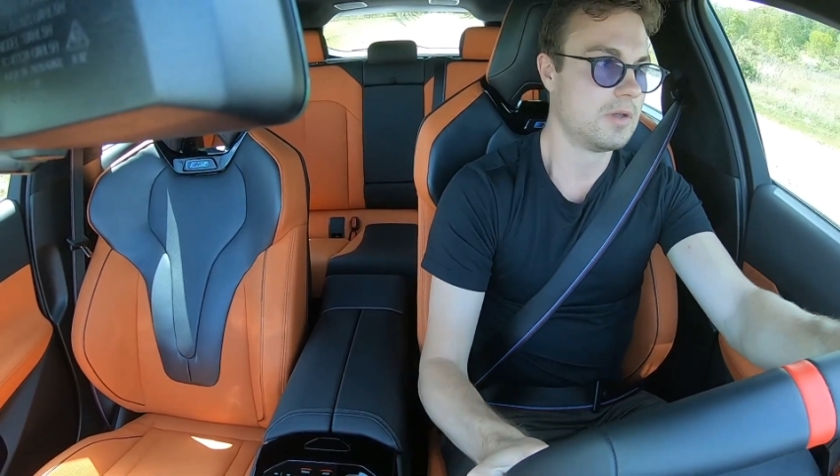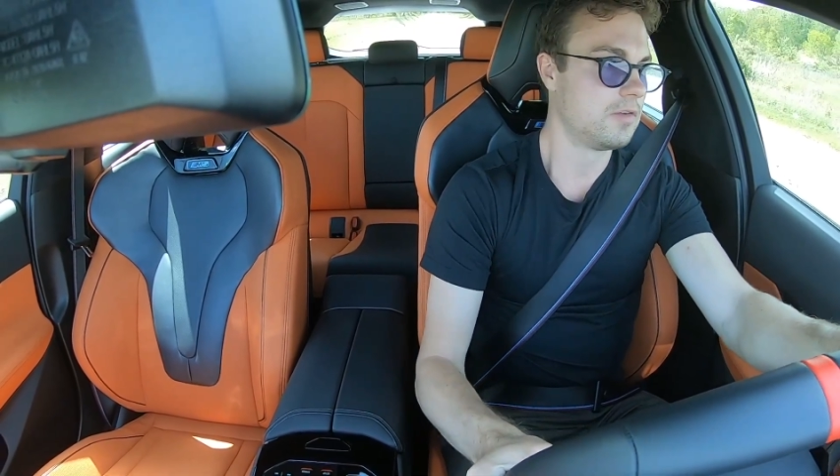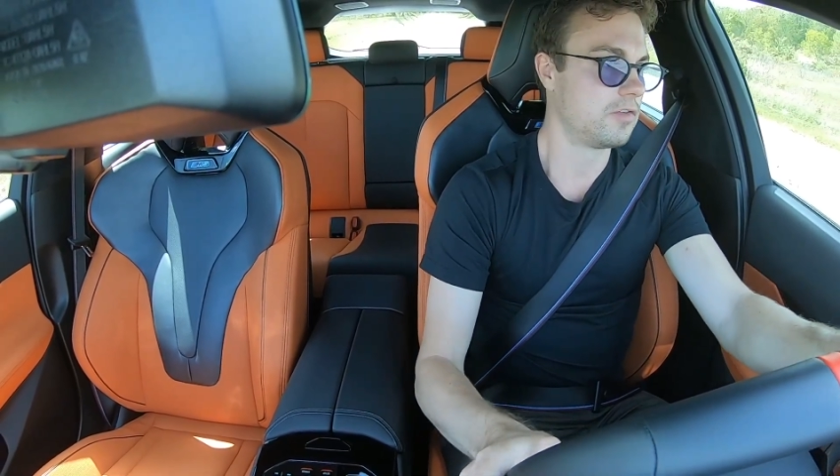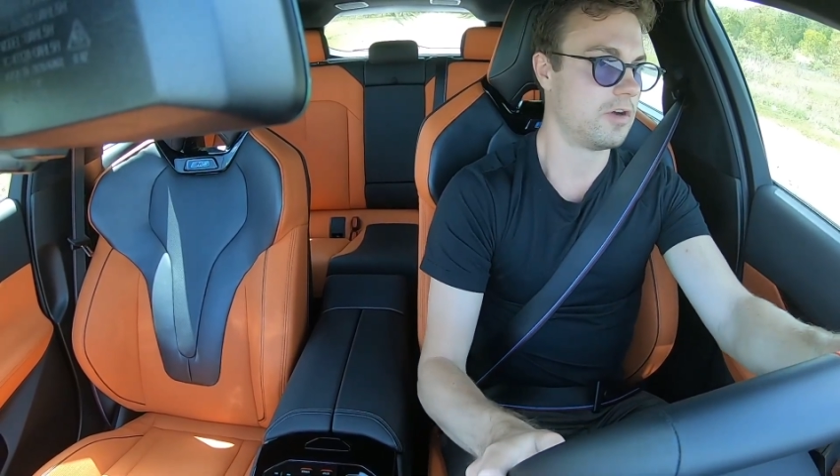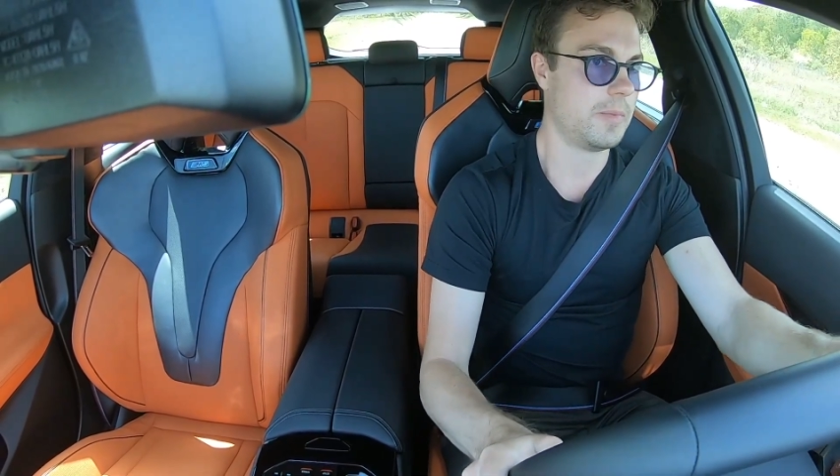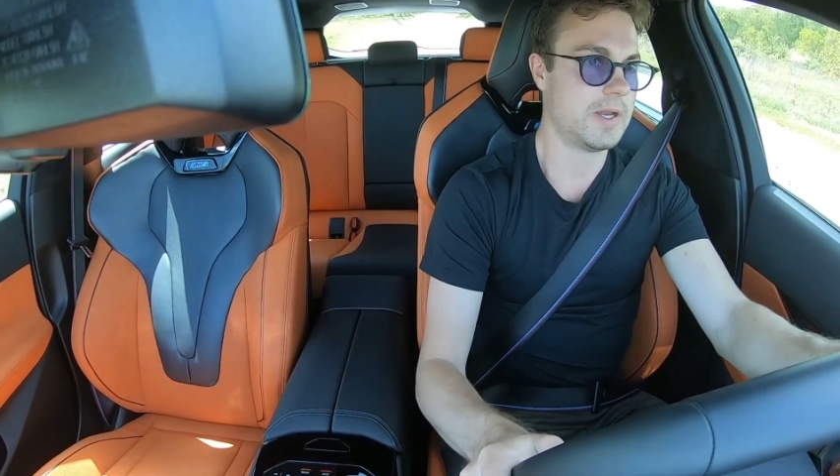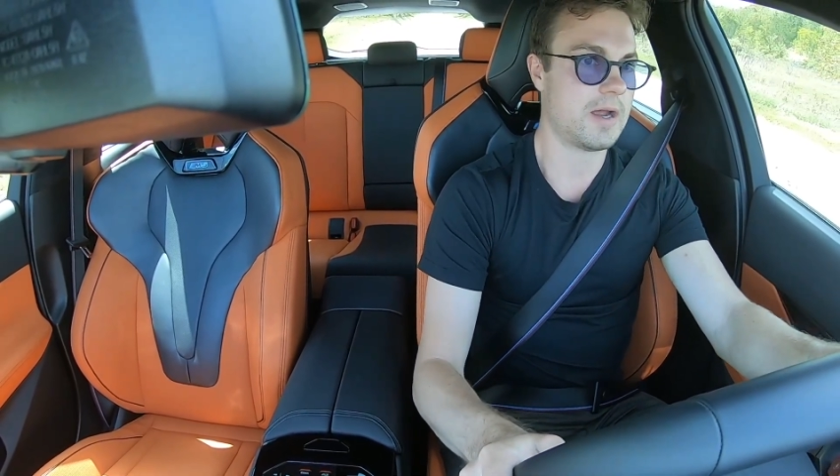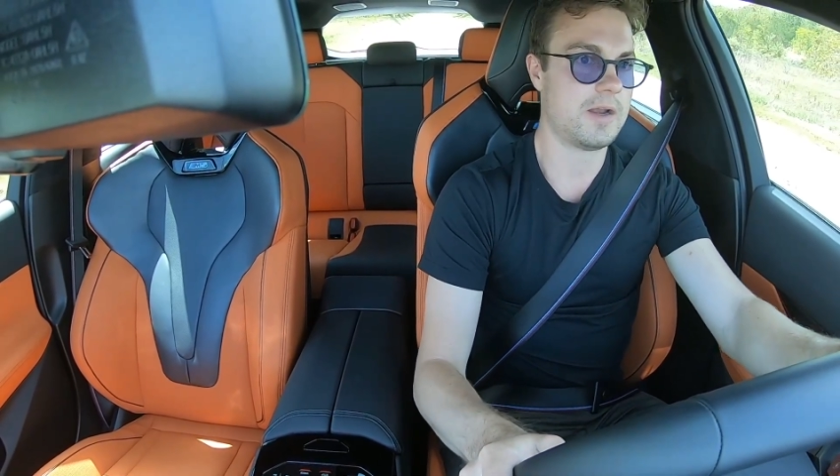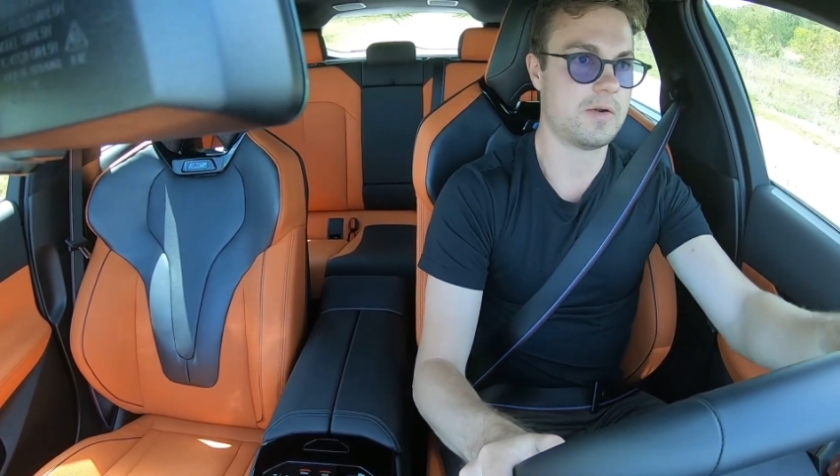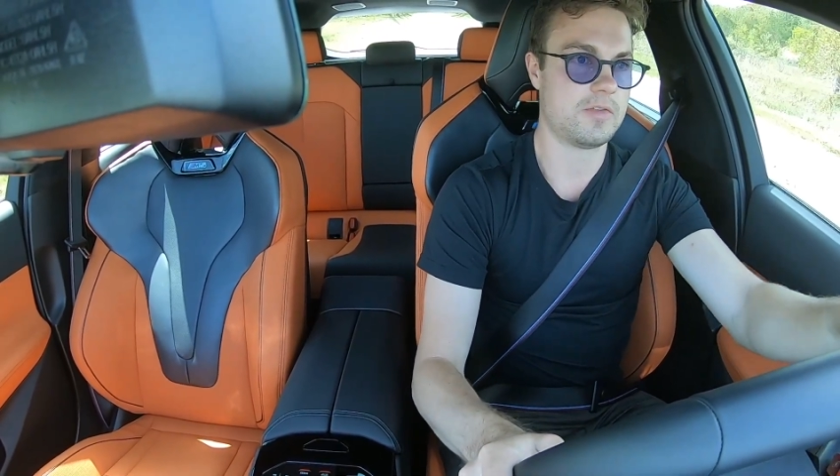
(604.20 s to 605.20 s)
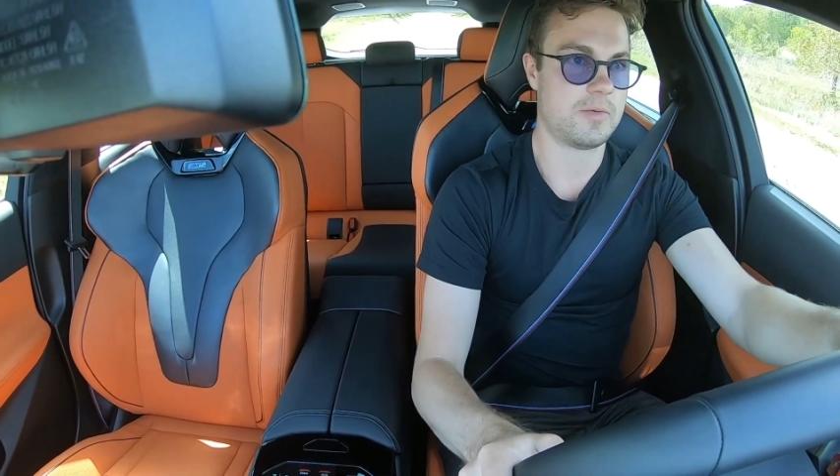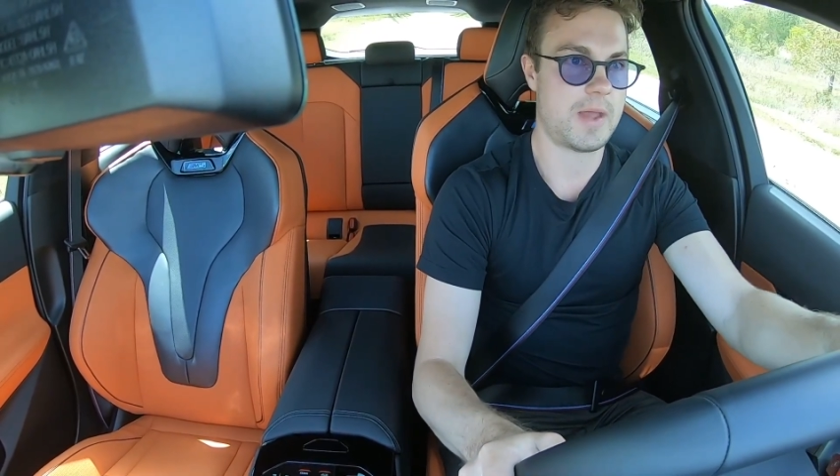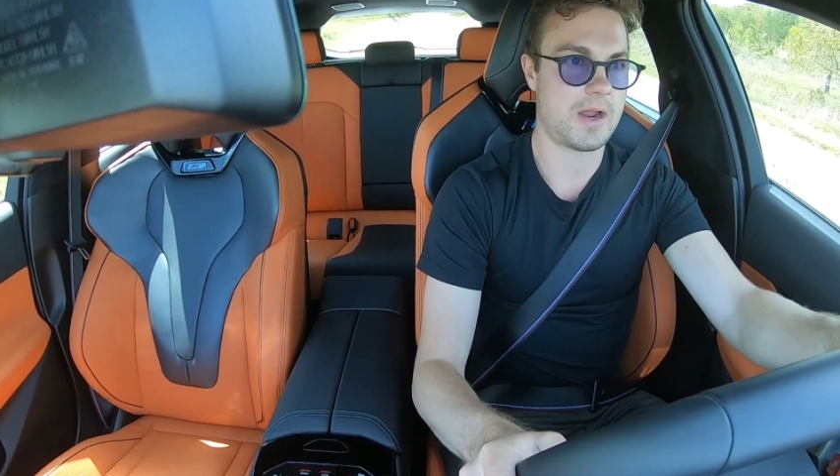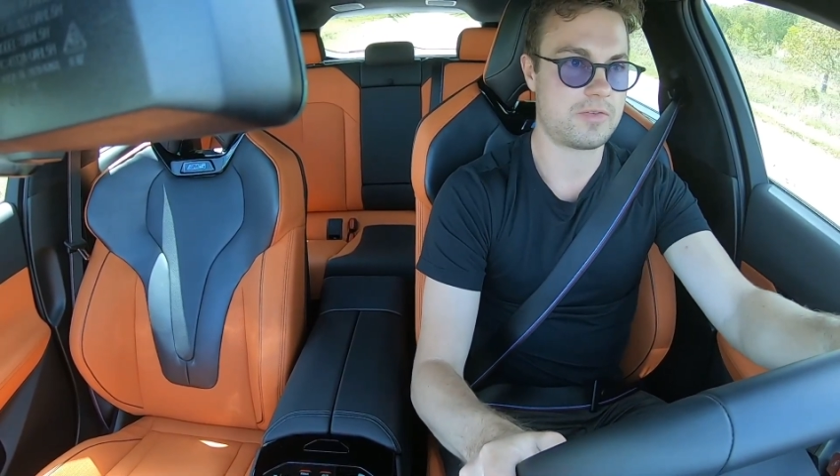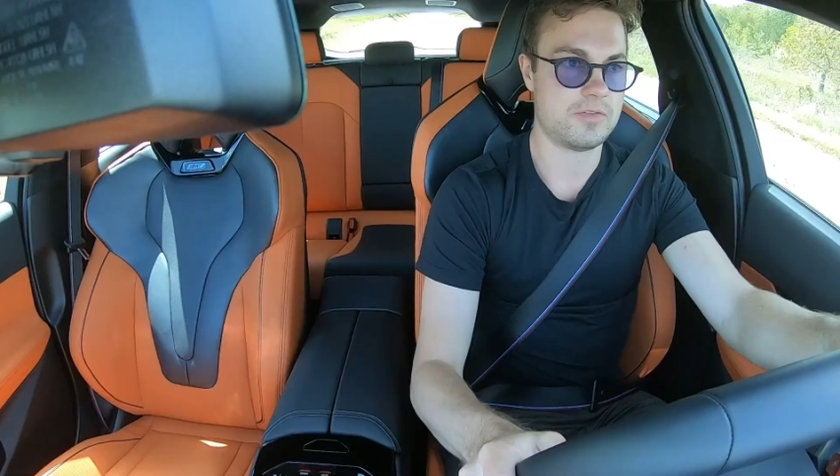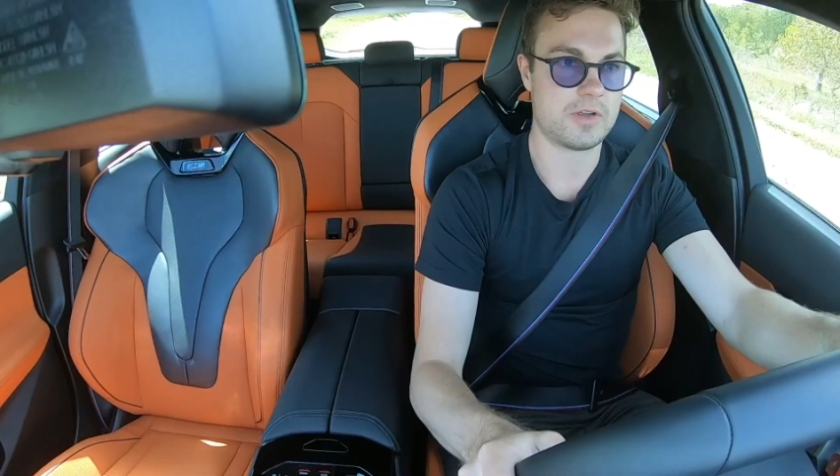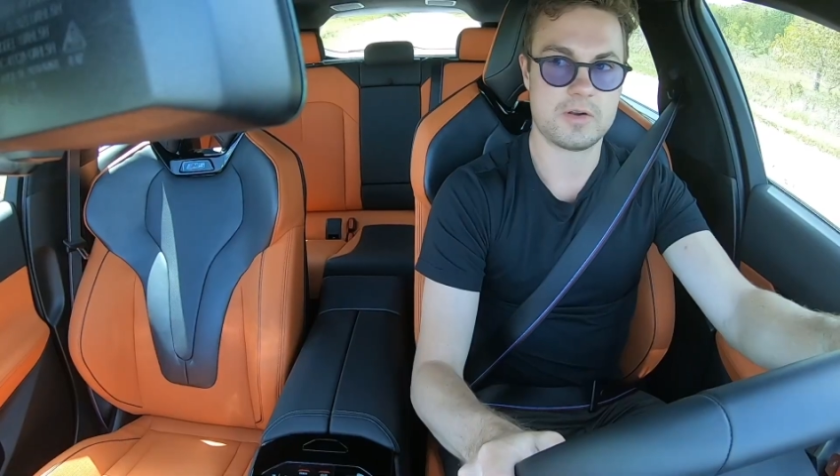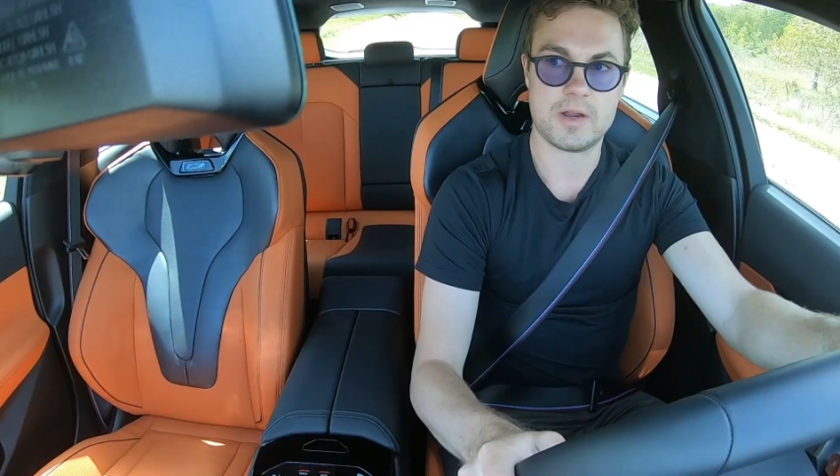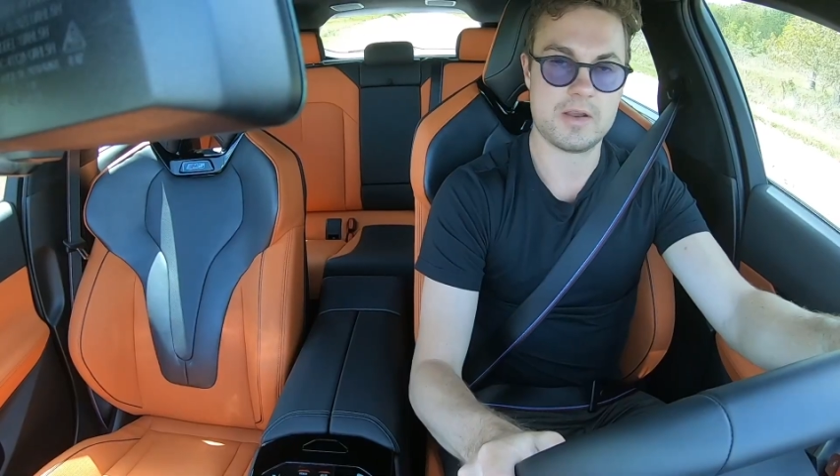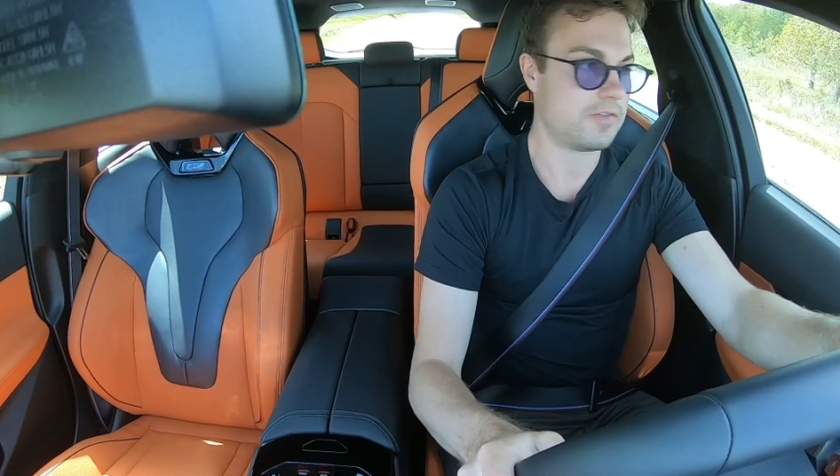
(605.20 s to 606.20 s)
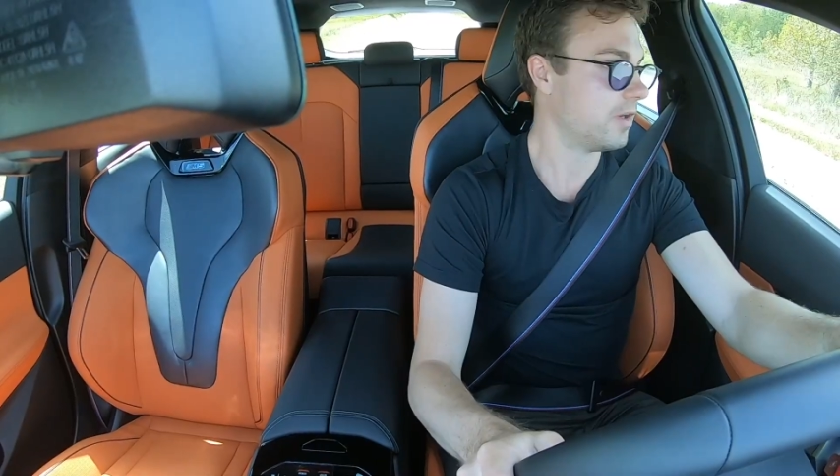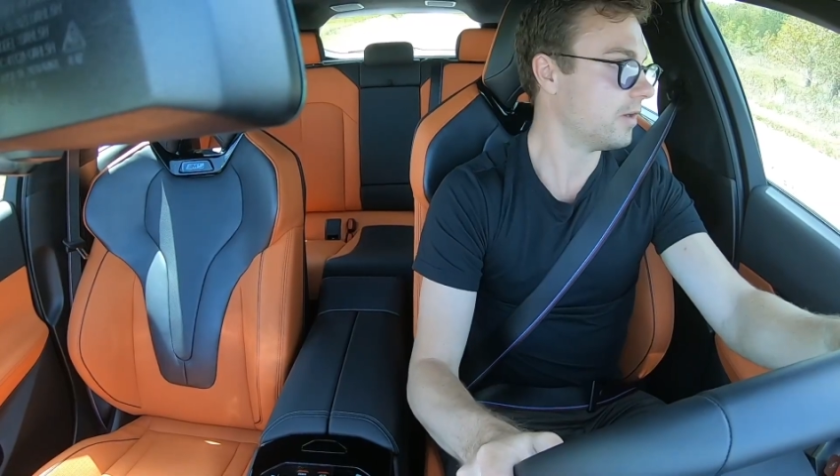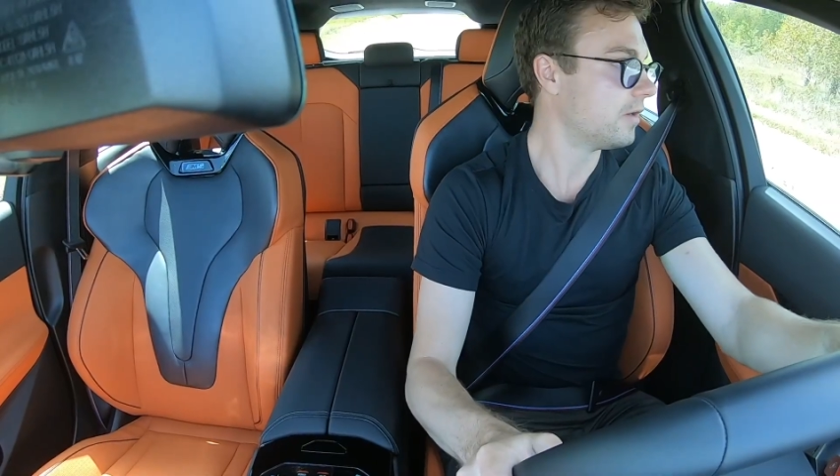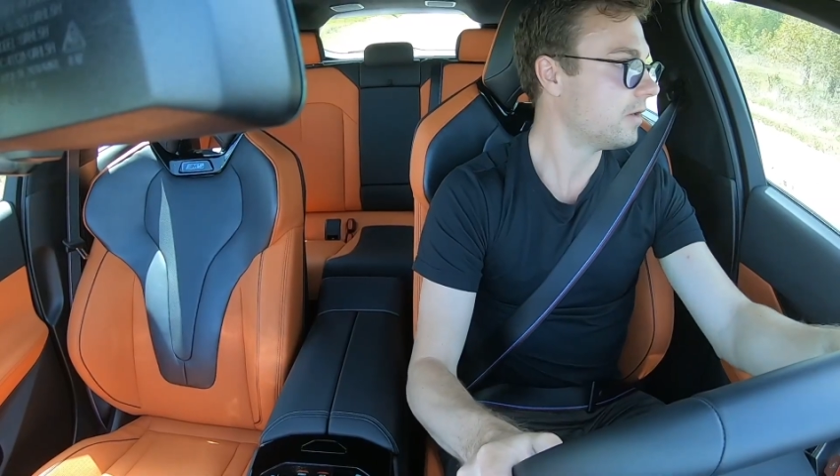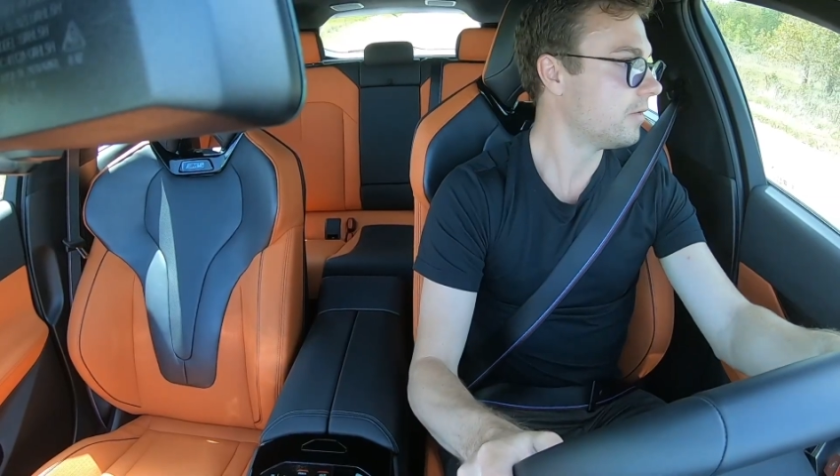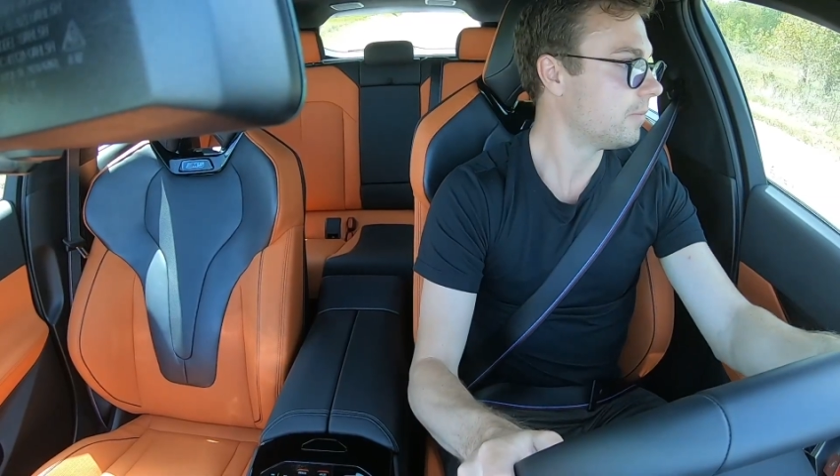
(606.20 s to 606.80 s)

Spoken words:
Slowing me down here with the max regeneration,